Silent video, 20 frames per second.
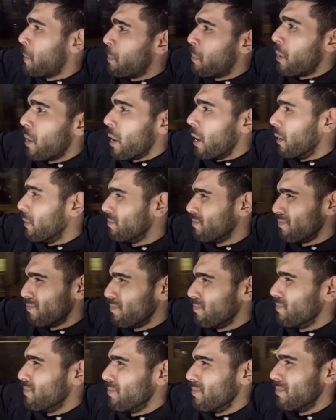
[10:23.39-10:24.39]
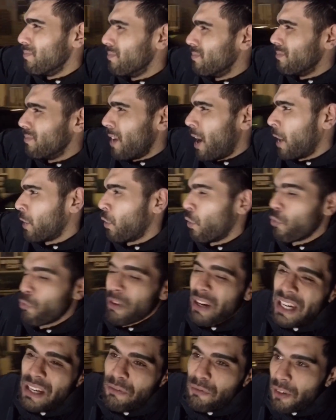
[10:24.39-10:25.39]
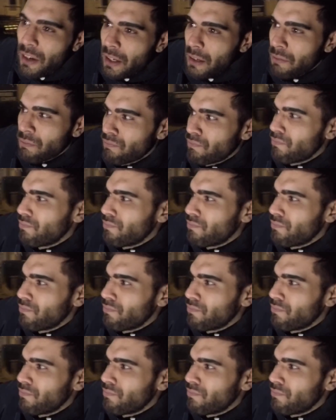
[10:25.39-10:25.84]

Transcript: but I don't really think